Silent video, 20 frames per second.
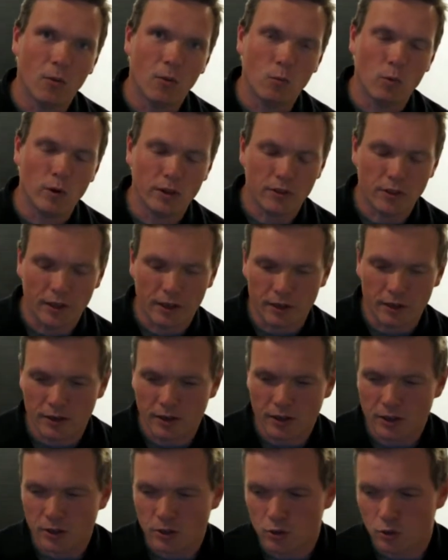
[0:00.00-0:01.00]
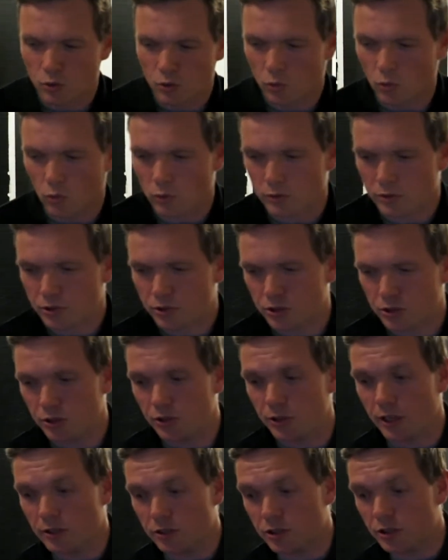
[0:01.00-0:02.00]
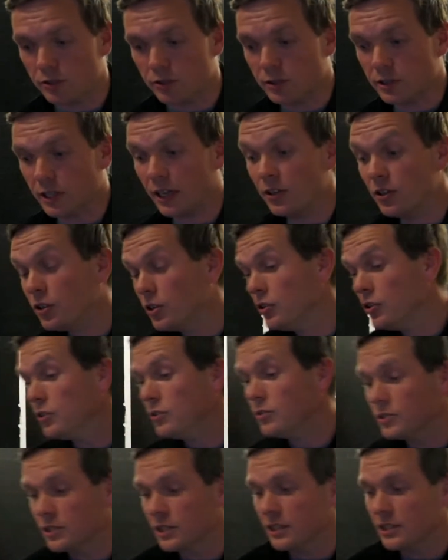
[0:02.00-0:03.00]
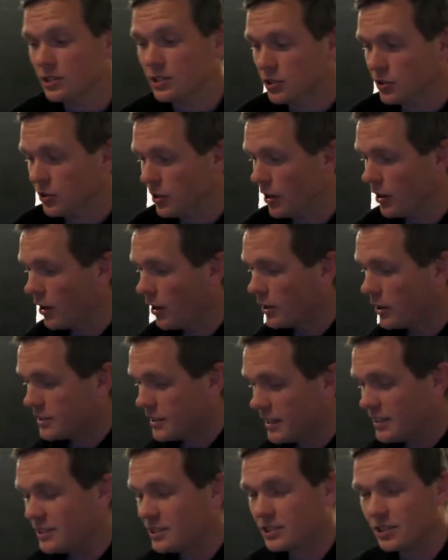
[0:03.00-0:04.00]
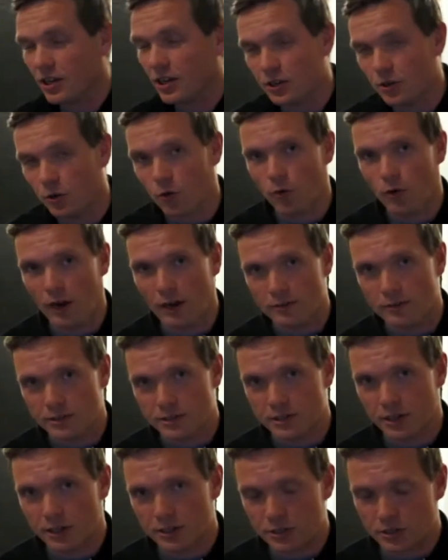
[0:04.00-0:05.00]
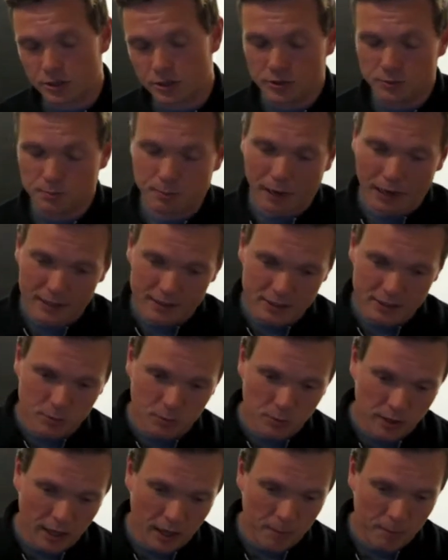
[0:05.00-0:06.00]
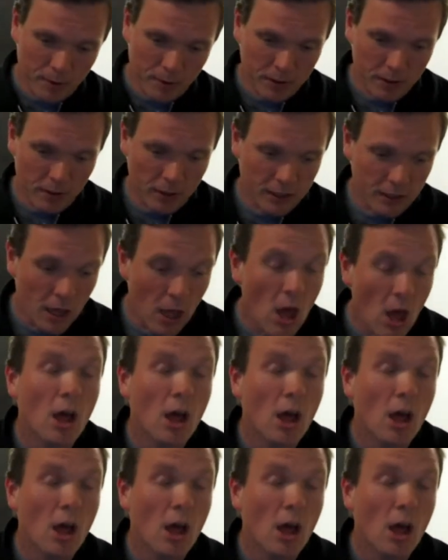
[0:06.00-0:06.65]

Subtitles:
within your studio shoots. And you can use these studio lights inside or outside. You can balance them with ambient light.